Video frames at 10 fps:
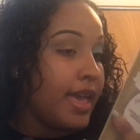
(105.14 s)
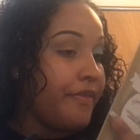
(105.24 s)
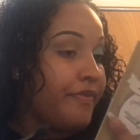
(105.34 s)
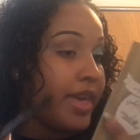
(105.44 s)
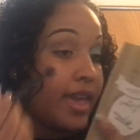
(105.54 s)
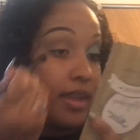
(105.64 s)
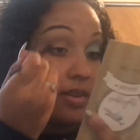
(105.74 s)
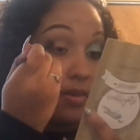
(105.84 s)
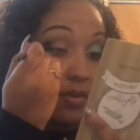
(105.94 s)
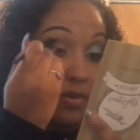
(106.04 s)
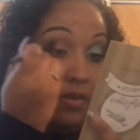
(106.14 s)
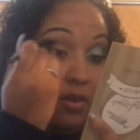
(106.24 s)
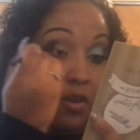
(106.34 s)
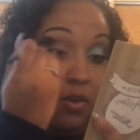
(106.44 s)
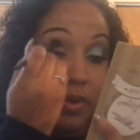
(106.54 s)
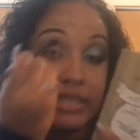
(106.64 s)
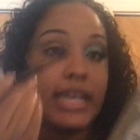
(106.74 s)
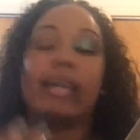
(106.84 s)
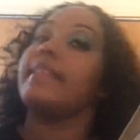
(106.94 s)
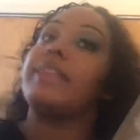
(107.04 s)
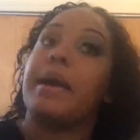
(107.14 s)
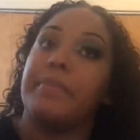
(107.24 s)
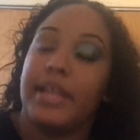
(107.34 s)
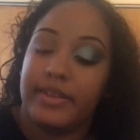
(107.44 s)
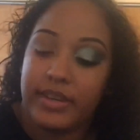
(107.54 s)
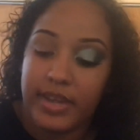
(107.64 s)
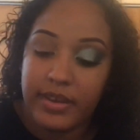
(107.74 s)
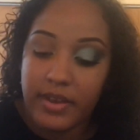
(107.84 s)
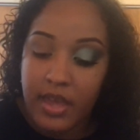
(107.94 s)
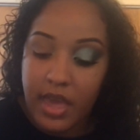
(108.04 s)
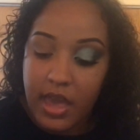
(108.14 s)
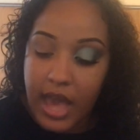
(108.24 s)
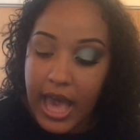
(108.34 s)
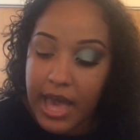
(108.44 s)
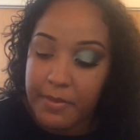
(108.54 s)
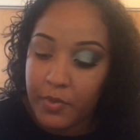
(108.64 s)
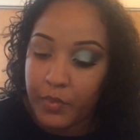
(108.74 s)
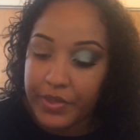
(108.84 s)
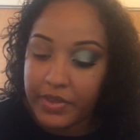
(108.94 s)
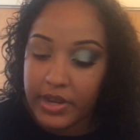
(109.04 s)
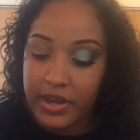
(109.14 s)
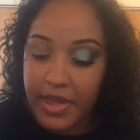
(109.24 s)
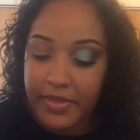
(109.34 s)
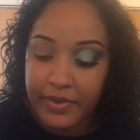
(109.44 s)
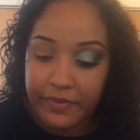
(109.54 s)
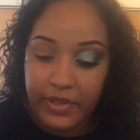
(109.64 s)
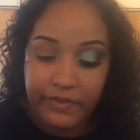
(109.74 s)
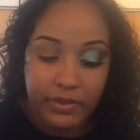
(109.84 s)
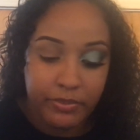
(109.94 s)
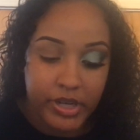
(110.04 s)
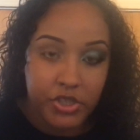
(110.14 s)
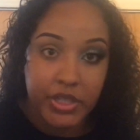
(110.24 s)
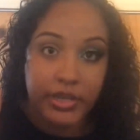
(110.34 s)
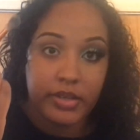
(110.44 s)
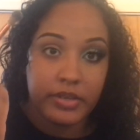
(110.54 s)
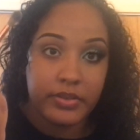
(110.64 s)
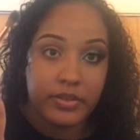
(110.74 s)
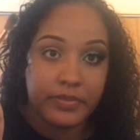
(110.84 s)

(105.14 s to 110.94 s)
And then, once I got that blended in, with another fluffy brush here,